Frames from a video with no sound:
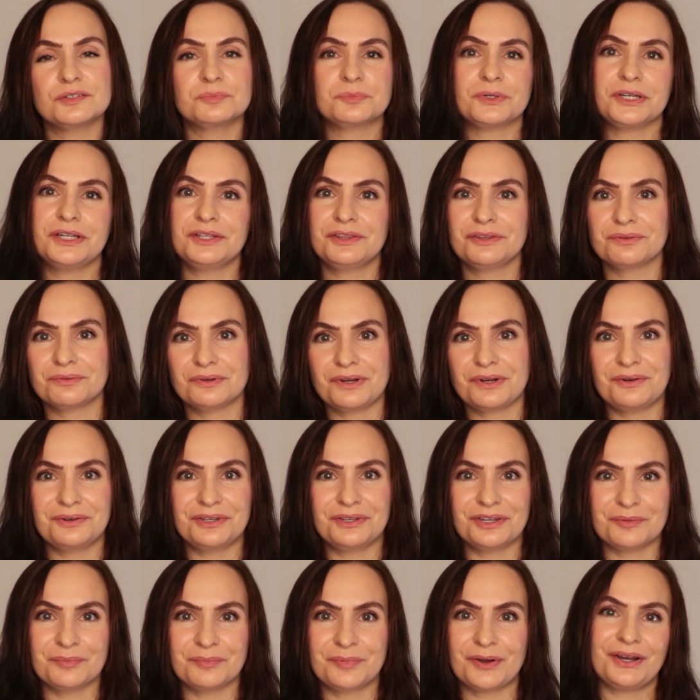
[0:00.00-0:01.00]
spread
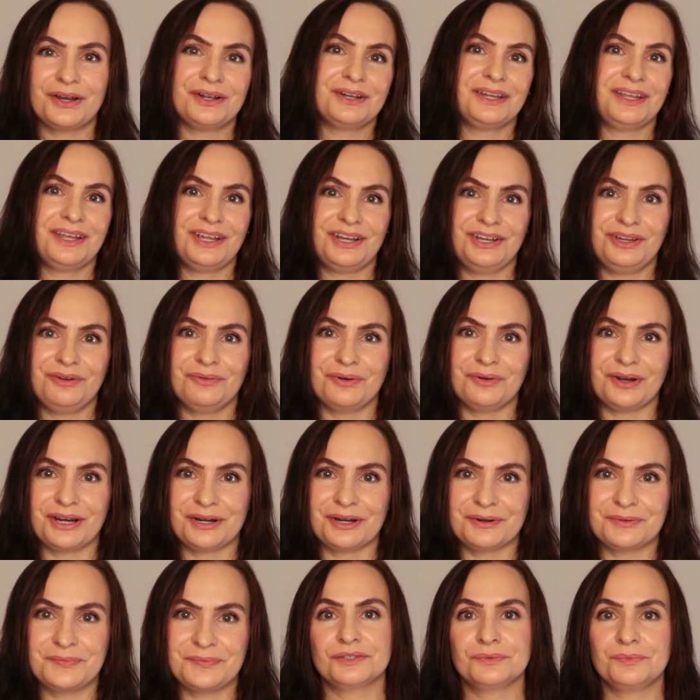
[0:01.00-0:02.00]
throughout your body
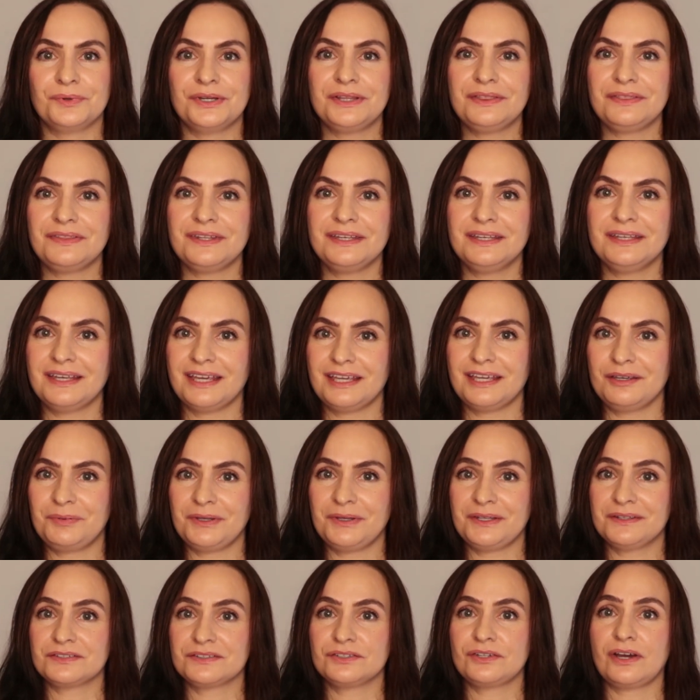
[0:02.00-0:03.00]
anywhere. So one thing
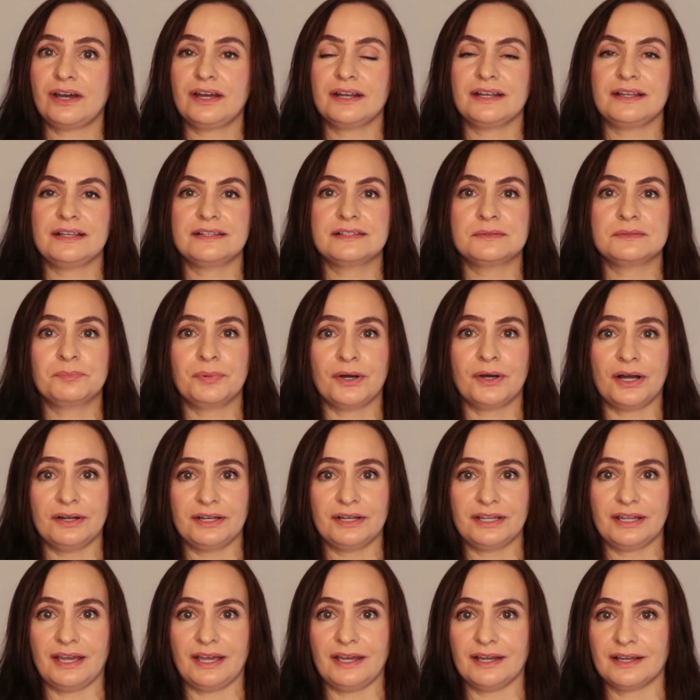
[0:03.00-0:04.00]
KP is not is
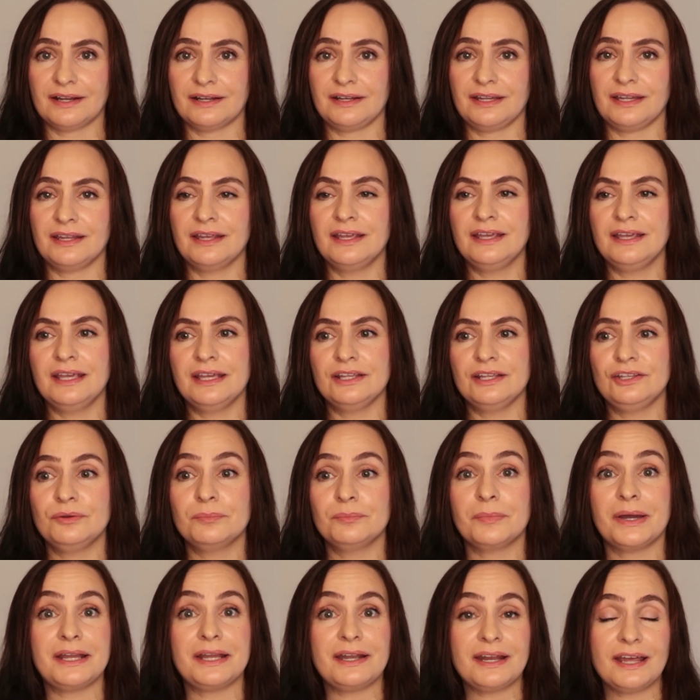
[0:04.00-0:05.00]
body acne, and you
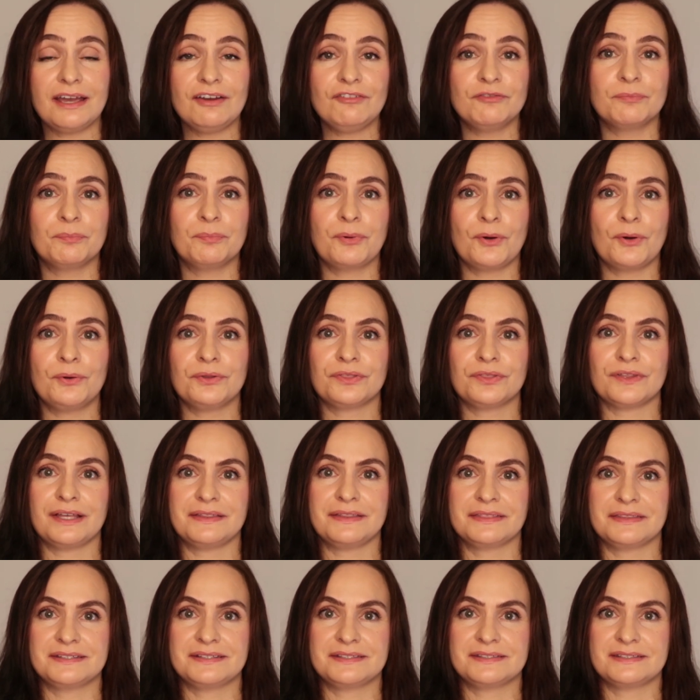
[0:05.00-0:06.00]
might have both
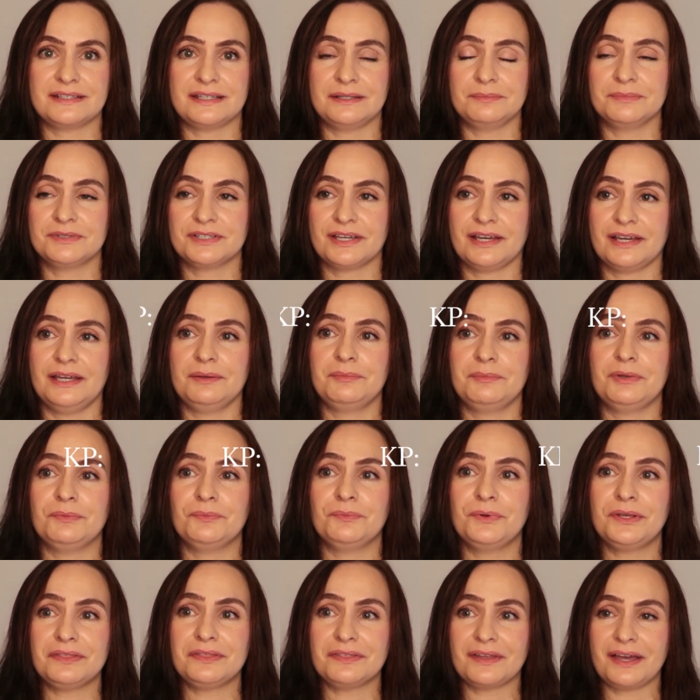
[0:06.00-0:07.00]
at the same time.
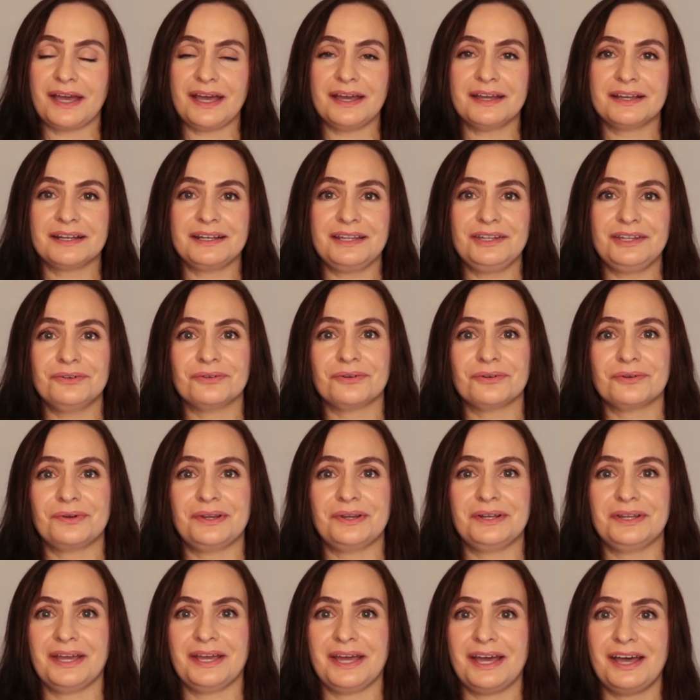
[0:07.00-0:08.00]
And with acne, you're
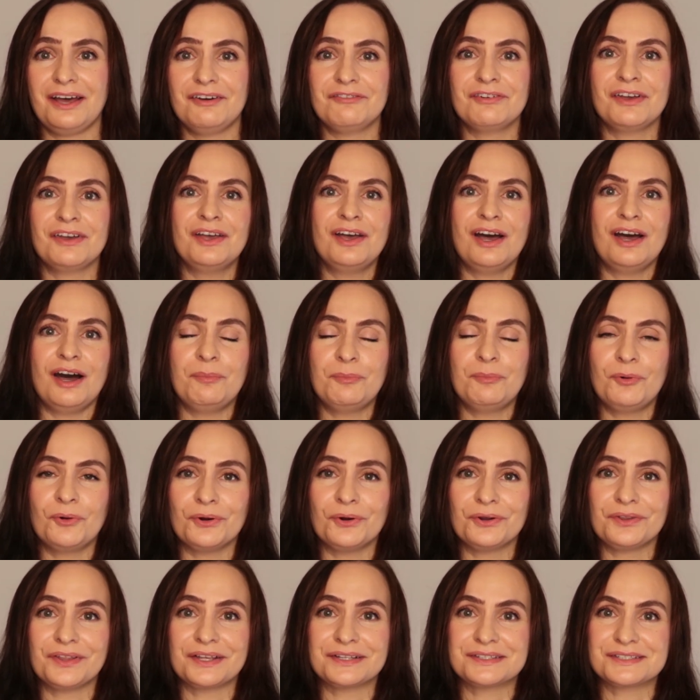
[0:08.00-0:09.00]
going to have a
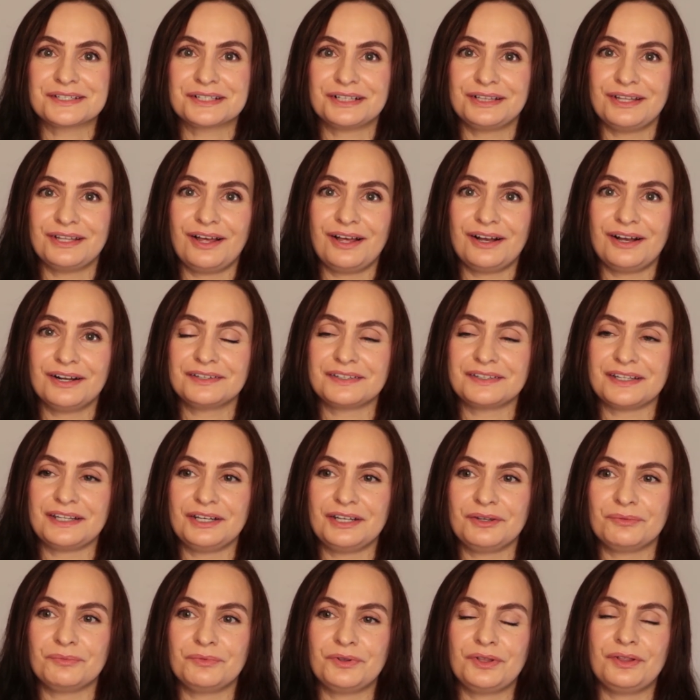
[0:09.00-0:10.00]
pore that's clogged,
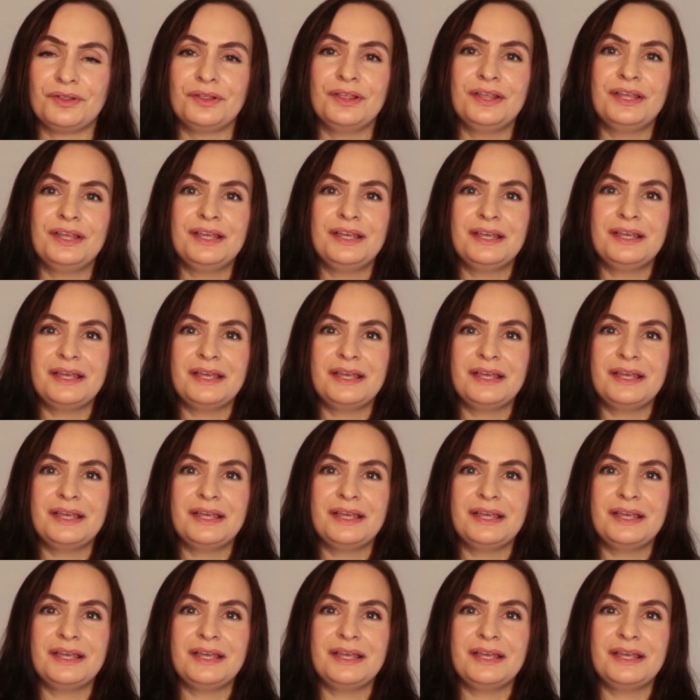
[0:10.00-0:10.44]
and it will